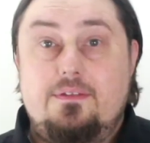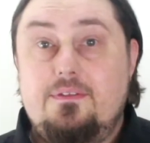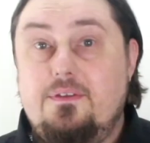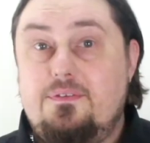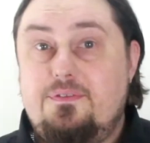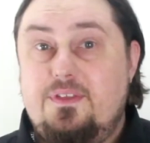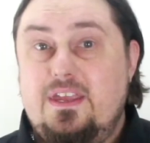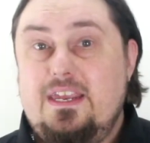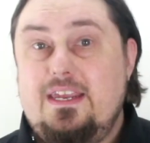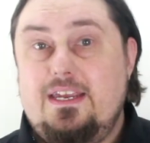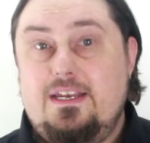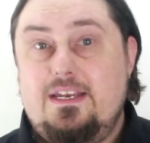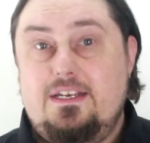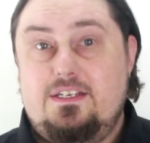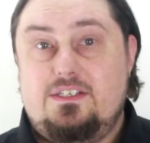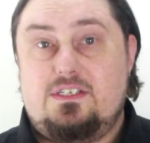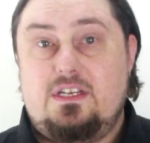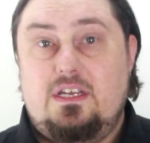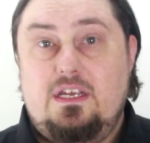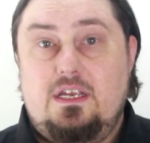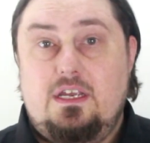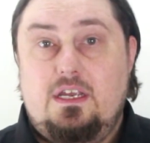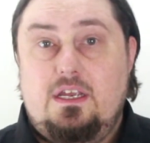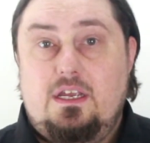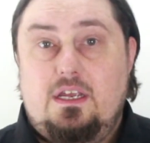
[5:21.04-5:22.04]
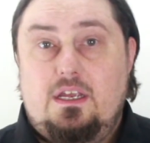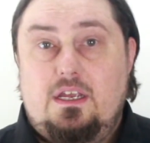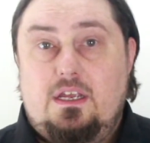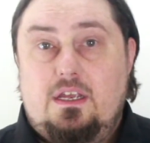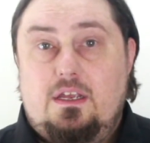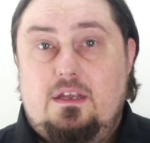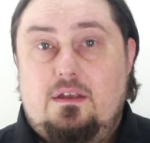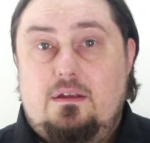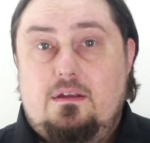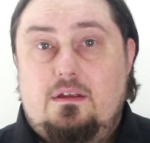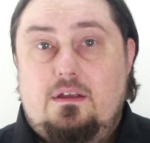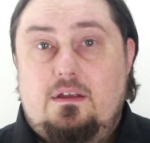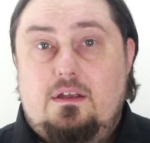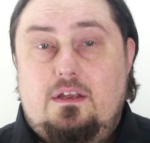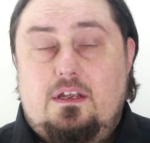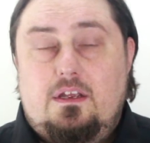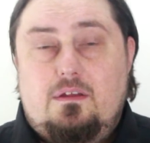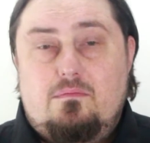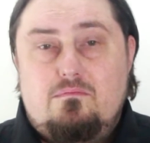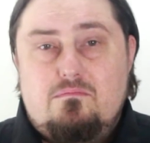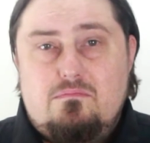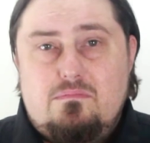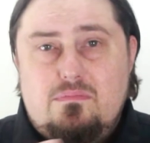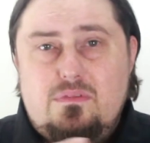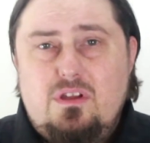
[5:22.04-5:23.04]
the thing is,
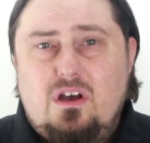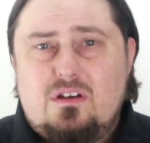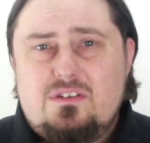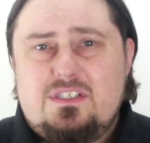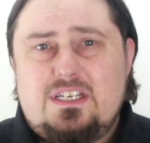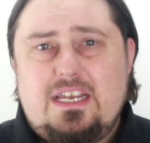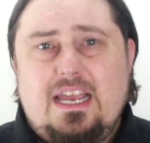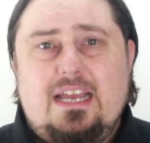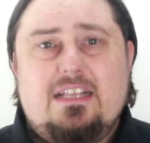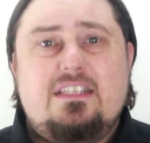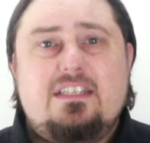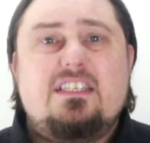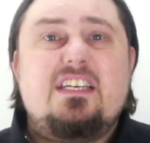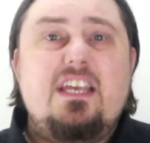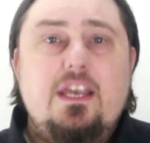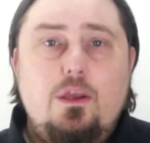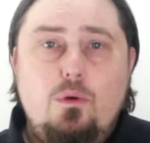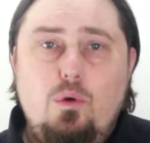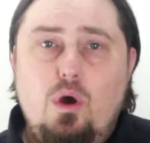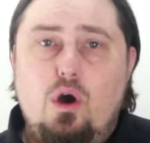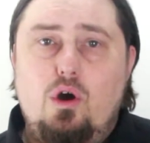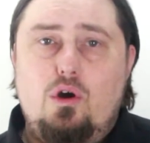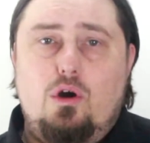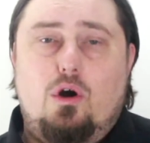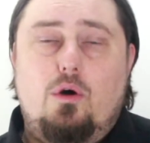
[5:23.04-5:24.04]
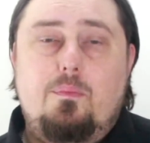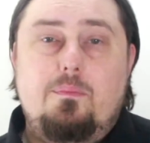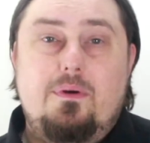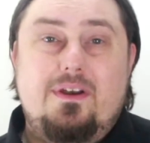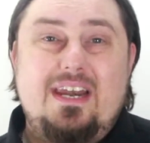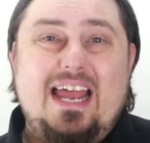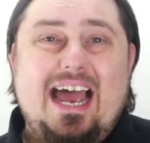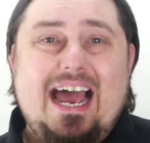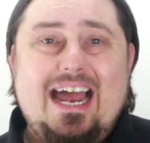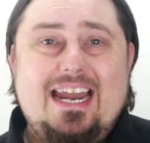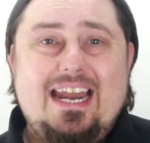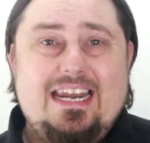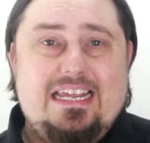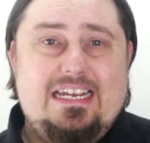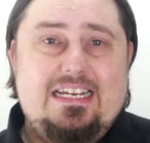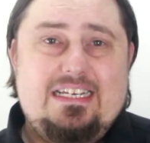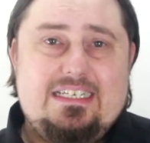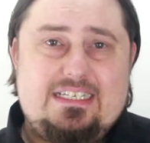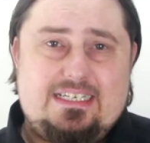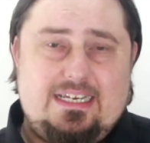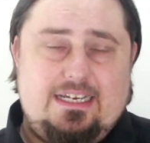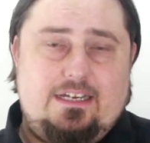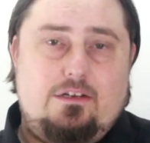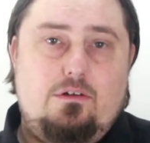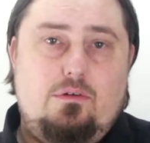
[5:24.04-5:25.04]
not to get too hung up on any
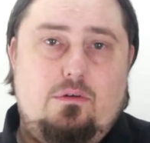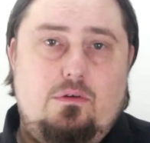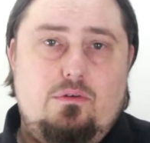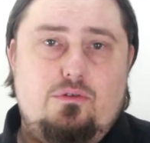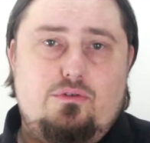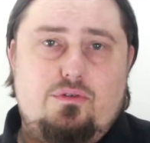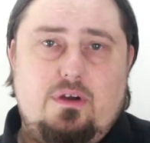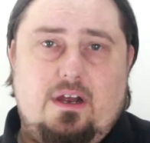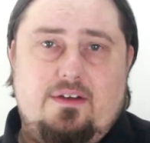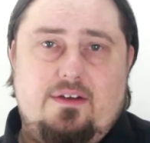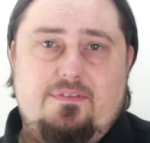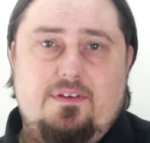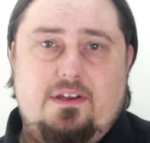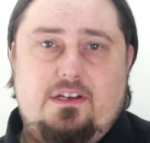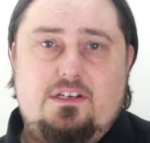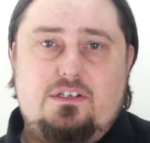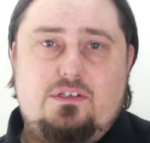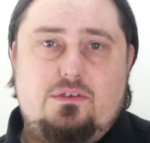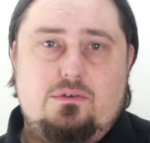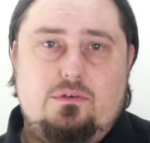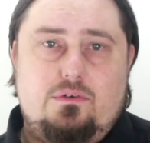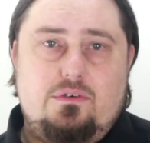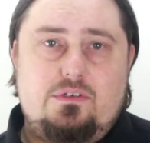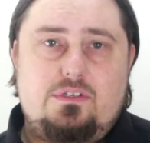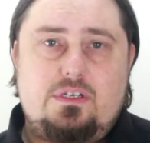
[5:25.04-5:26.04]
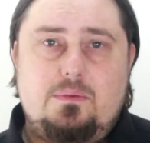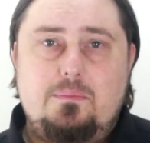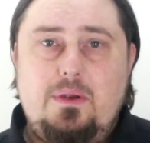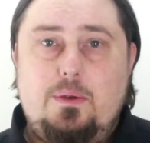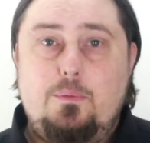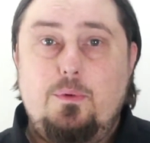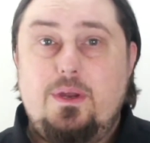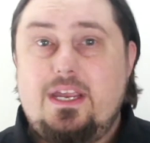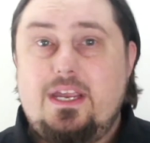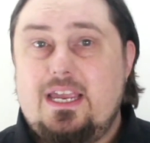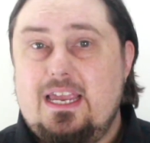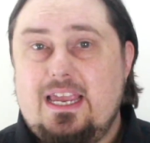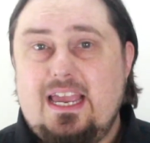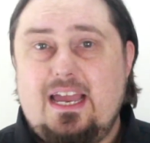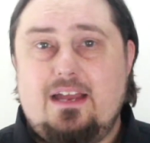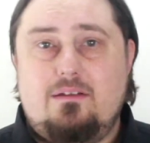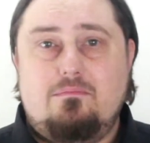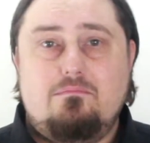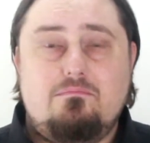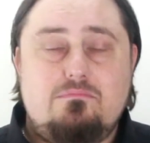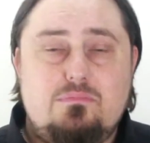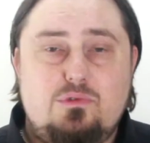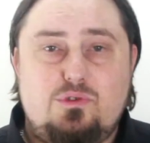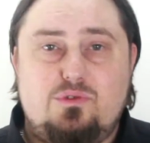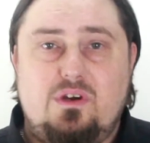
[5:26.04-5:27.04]
single traffic source. I mean, we can get
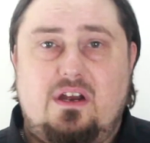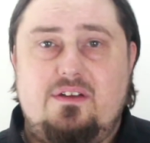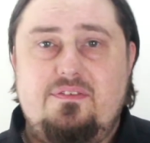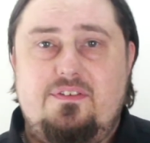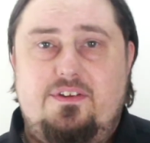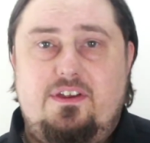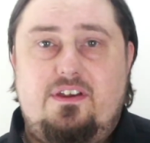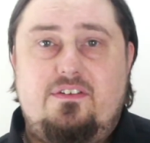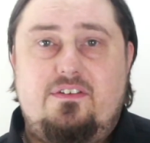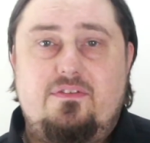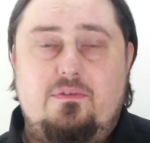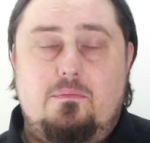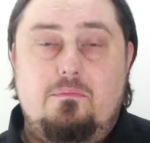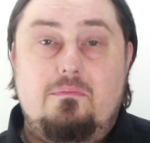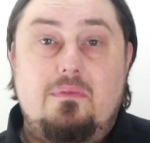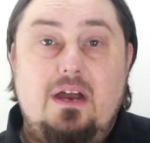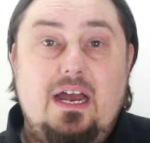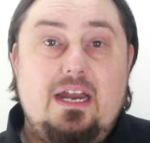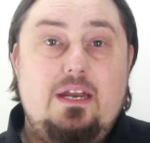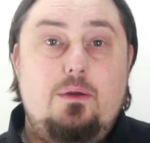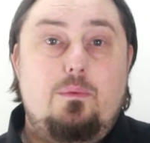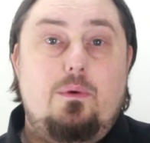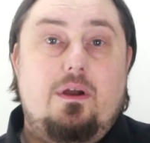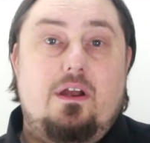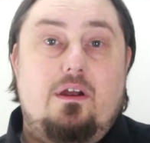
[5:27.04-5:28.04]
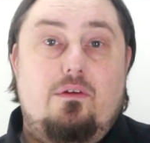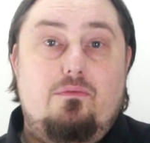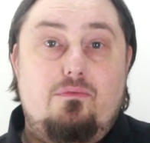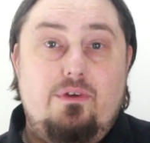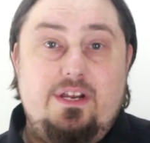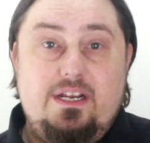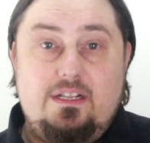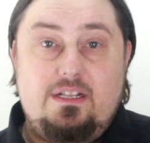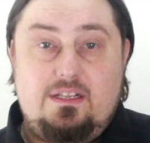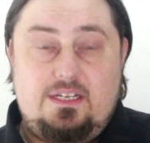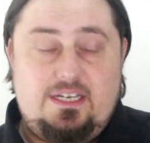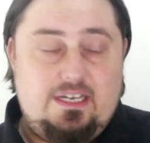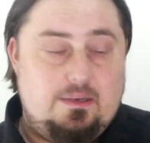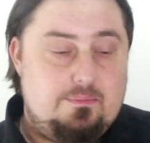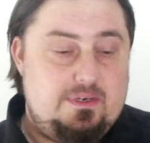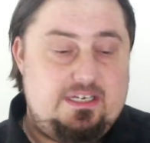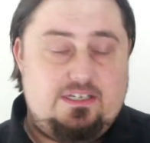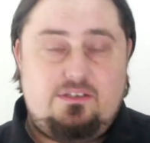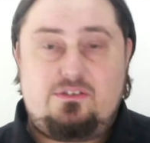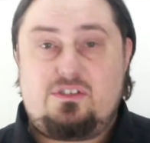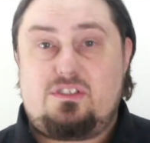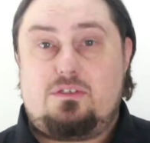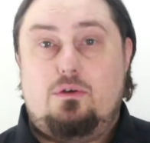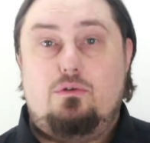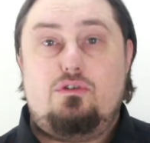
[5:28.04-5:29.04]
traffic from anywhere, really. I mean,
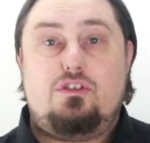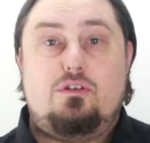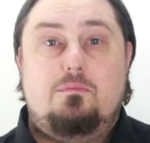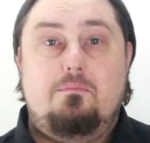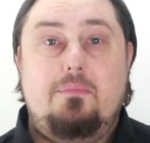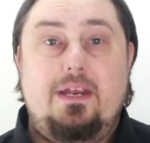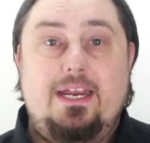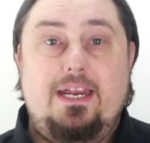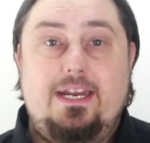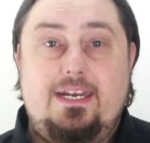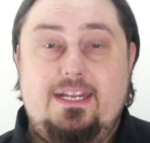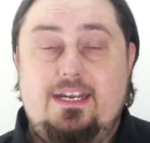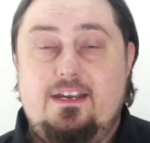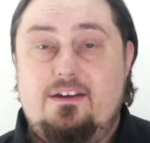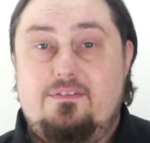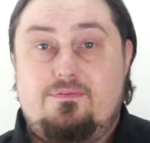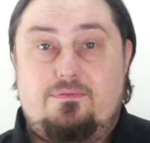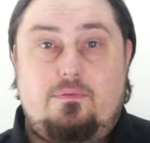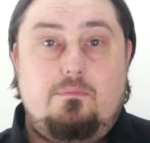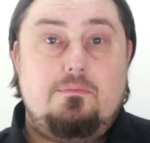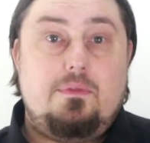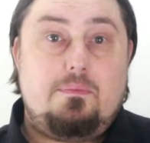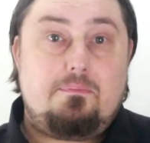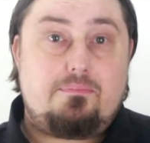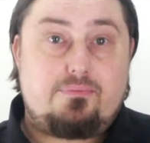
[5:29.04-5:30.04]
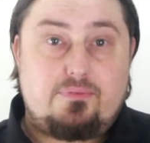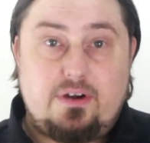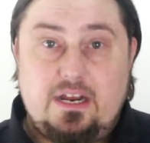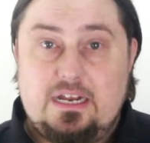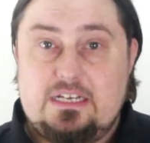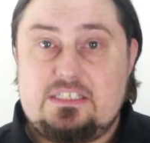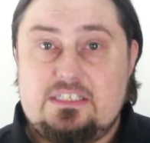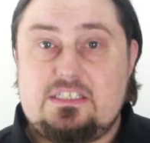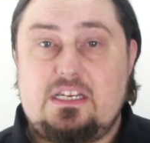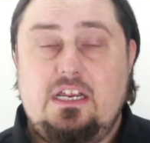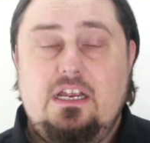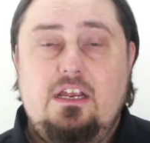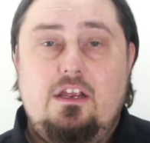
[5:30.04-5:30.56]
social media, from the press,